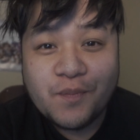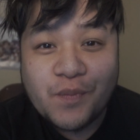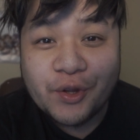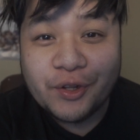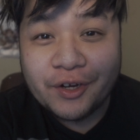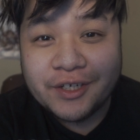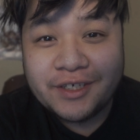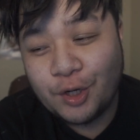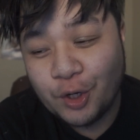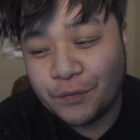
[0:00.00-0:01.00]
build on
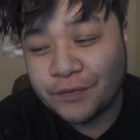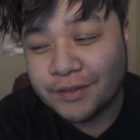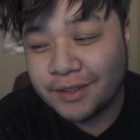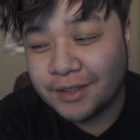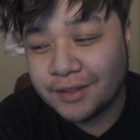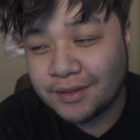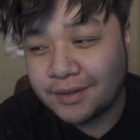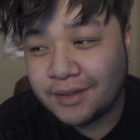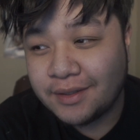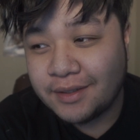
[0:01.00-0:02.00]
it hopefully it can
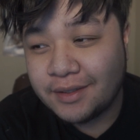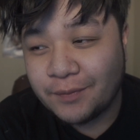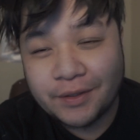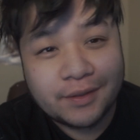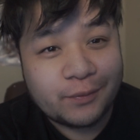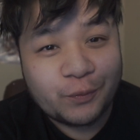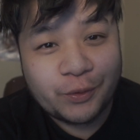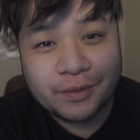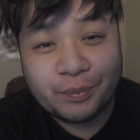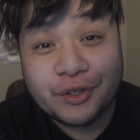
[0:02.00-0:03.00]
can
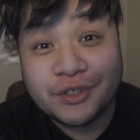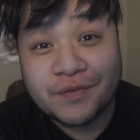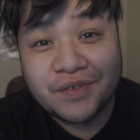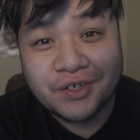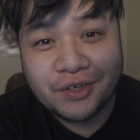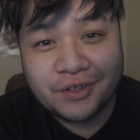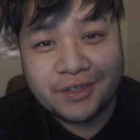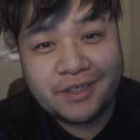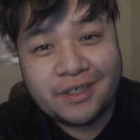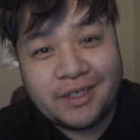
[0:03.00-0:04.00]
we can persevere
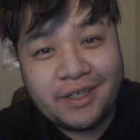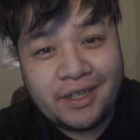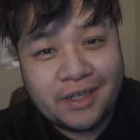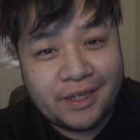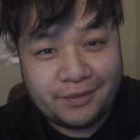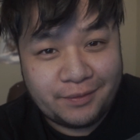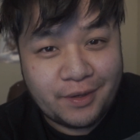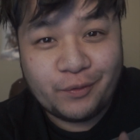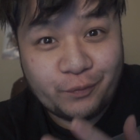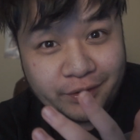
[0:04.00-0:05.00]
on and,
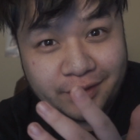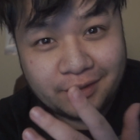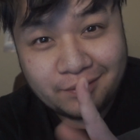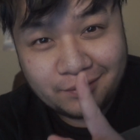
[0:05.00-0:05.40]
and really